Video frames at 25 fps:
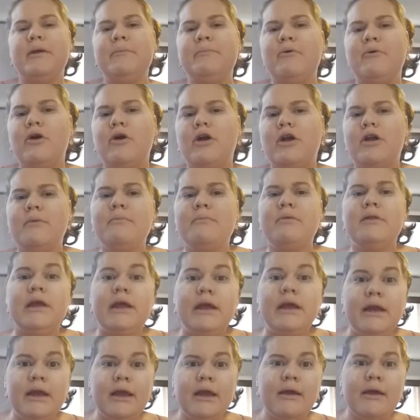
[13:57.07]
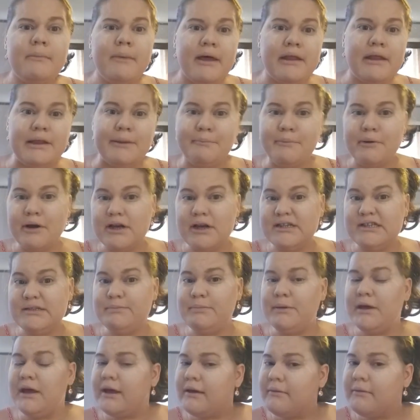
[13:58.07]
about the pressed pigments,
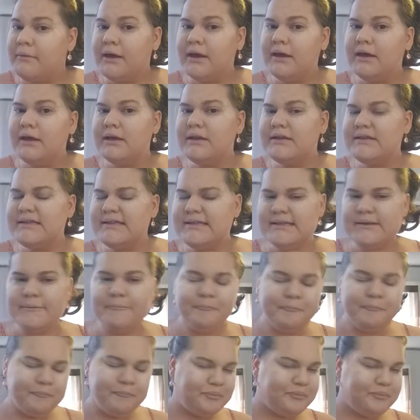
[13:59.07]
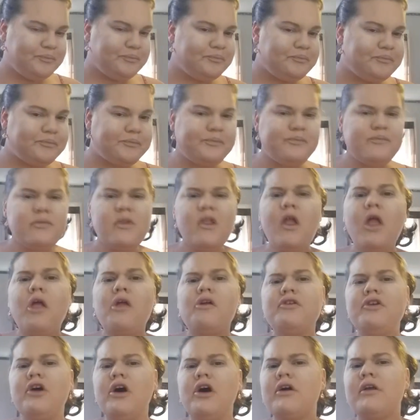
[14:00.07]
talking about
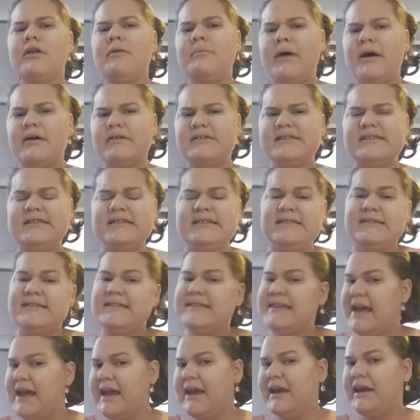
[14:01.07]
staining, the